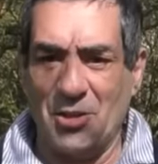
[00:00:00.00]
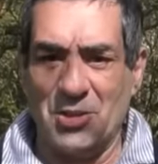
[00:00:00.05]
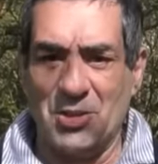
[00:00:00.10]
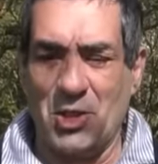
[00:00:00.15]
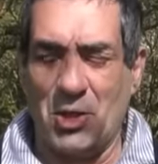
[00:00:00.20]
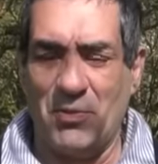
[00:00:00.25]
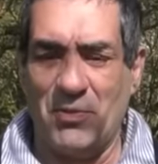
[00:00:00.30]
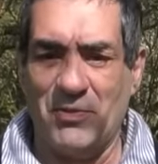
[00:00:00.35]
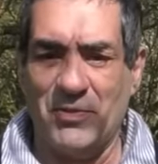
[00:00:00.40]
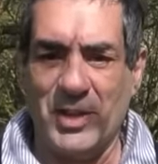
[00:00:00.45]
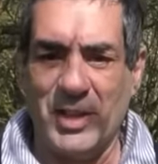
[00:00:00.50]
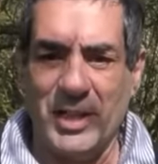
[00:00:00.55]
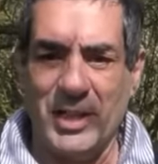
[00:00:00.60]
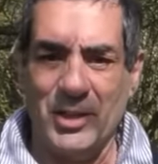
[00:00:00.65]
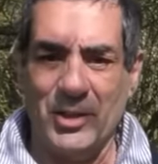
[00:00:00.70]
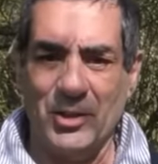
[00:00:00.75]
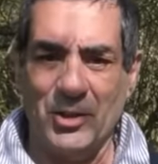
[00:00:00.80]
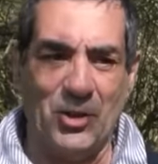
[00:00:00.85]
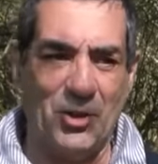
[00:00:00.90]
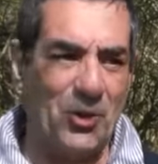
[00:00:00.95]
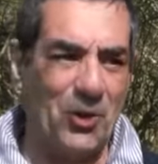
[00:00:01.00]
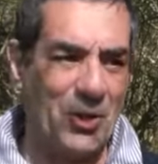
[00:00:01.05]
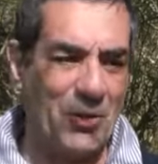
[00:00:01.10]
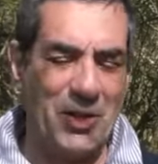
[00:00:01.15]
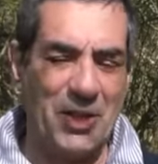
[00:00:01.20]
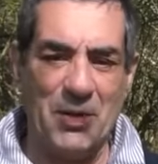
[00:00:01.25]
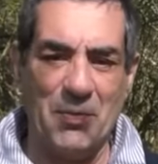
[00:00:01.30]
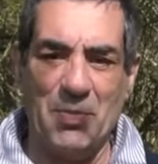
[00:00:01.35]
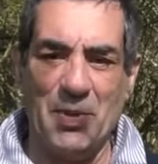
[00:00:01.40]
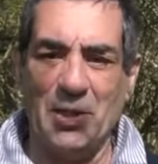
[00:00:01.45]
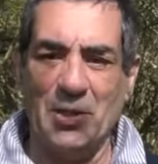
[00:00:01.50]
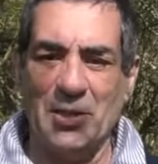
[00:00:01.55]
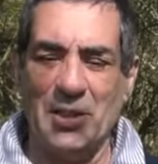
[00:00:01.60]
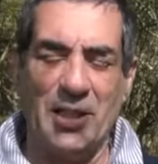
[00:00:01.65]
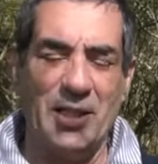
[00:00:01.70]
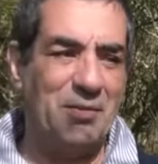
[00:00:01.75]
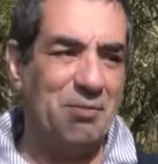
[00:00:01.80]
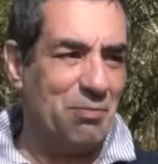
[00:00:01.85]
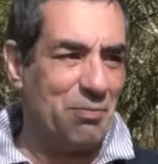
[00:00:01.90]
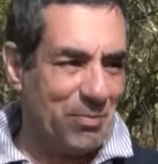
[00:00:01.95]
the top of a hill or they're in a
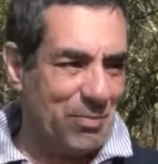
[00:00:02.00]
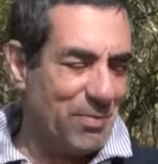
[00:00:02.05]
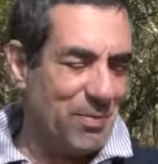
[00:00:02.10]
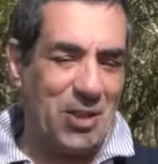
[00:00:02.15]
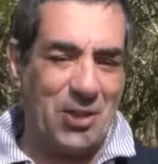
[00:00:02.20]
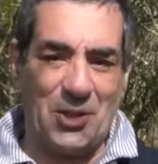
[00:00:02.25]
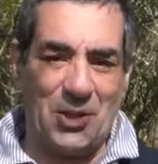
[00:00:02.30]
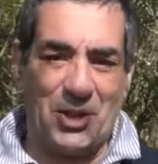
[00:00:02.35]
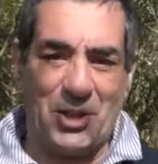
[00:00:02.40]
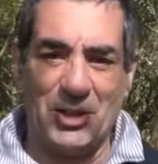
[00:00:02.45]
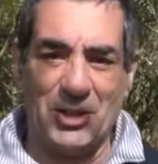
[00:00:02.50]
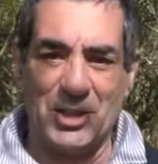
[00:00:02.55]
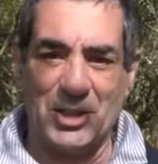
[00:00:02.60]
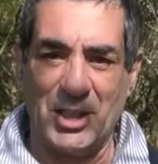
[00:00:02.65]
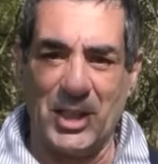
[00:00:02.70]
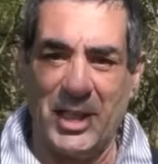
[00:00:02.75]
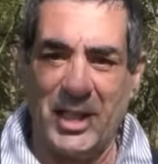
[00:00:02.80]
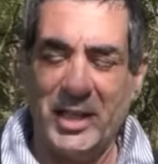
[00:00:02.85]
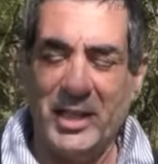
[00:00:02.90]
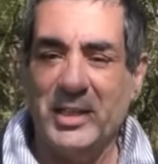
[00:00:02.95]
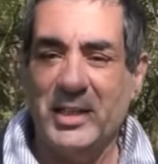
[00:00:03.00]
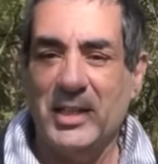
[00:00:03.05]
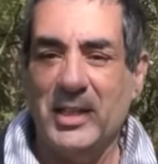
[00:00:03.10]
building that you can see,